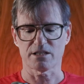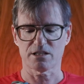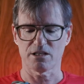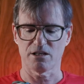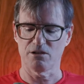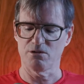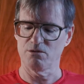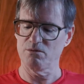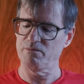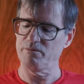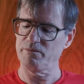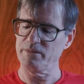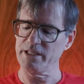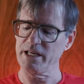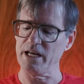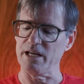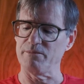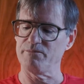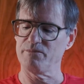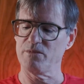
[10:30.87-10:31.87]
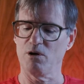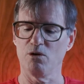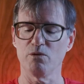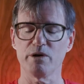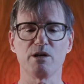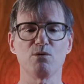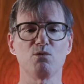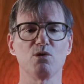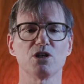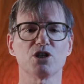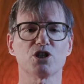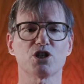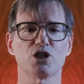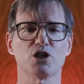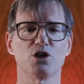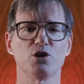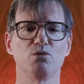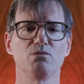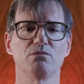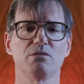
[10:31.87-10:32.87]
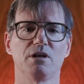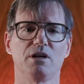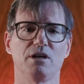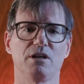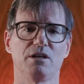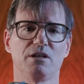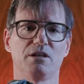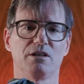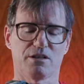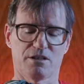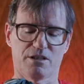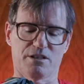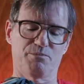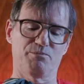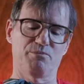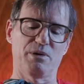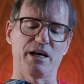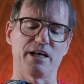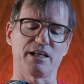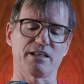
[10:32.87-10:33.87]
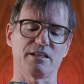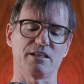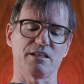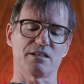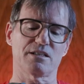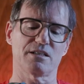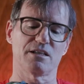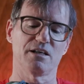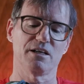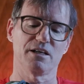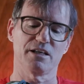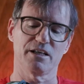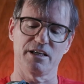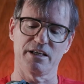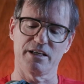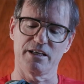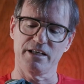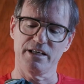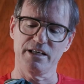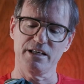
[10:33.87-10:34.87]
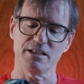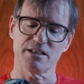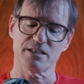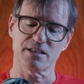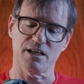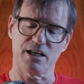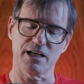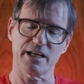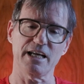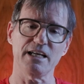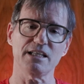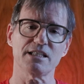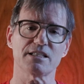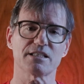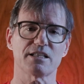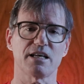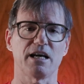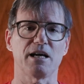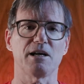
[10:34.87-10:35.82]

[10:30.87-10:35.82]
So yeah, only one shoe, look at buying this. It is, I guess